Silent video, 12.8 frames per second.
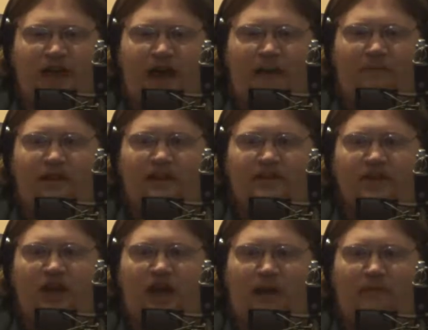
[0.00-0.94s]
Ah, bitch.
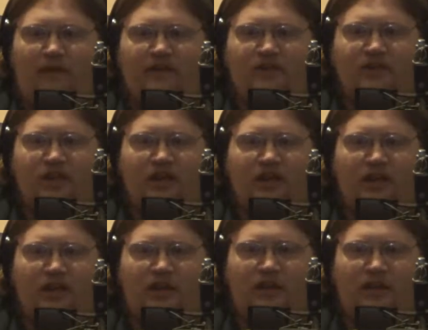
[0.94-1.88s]
Ah, bitch.
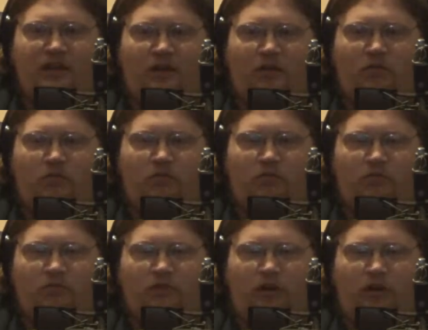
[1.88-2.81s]
No.
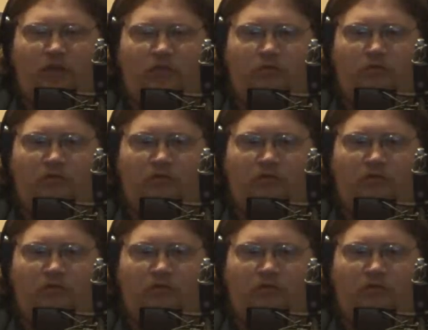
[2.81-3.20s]
No.